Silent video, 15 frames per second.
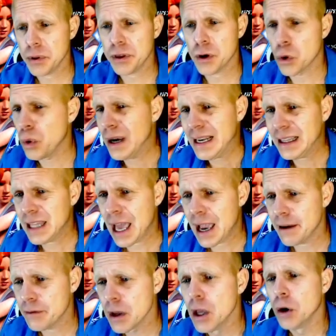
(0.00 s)
a queen alive
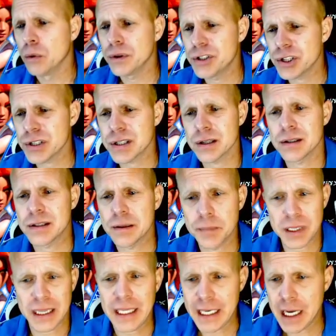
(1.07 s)
with just some
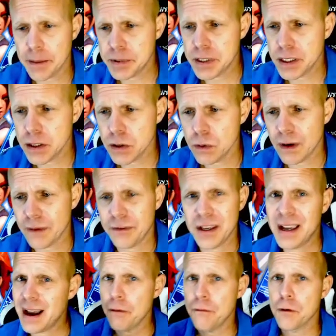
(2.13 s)
cleanup to do, if you
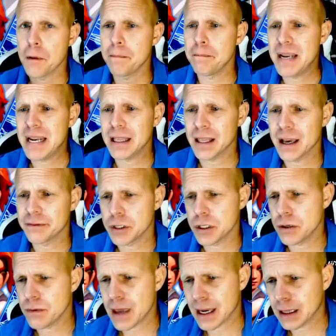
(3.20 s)
got over a minute left to do
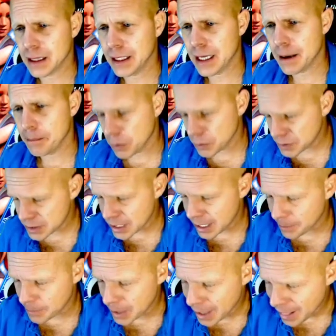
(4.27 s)
that cleanup, most of the
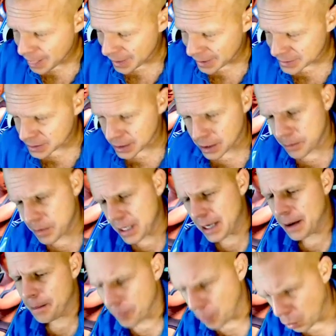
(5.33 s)
time, that's going to be
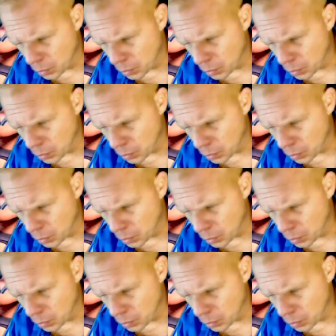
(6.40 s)
more